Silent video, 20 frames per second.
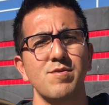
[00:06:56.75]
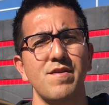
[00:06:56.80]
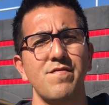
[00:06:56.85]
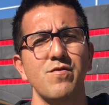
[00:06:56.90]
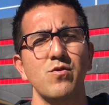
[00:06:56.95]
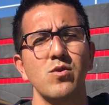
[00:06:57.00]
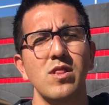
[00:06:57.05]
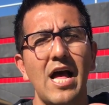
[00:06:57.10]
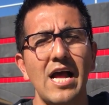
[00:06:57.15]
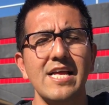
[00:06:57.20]
but
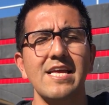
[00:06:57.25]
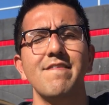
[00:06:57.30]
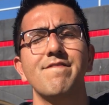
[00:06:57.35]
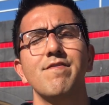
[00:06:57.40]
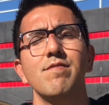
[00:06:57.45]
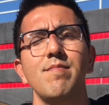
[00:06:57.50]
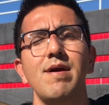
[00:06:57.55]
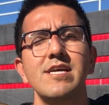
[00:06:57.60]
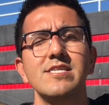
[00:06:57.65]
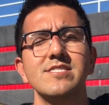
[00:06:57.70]
if you'd like
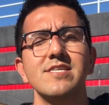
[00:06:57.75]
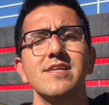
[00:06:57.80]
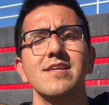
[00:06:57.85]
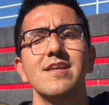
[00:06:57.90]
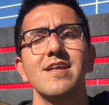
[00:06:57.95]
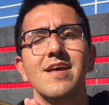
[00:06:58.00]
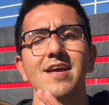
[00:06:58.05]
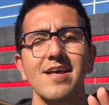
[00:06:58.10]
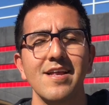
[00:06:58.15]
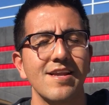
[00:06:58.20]

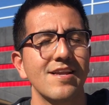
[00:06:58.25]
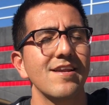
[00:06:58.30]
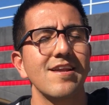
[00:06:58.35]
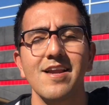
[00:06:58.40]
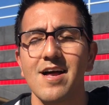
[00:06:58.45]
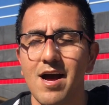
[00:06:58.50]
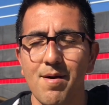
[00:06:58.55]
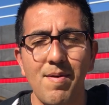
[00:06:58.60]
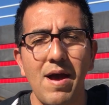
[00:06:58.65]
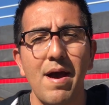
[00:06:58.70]
information,
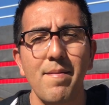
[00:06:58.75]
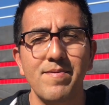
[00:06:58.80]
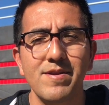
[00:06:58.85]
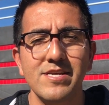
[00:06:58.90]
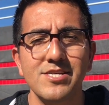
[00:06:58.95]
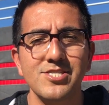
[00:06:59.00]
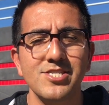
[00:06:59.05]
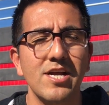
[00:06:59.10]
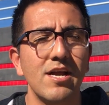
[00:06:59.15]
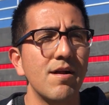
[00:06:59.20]
I'm happy
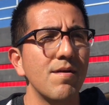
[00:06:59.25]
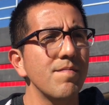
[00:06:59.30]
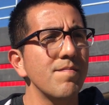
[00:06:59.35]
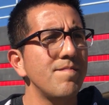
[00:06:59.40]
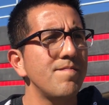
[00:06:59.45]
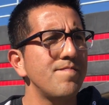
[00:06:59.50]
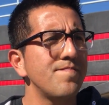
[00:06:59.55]
to share.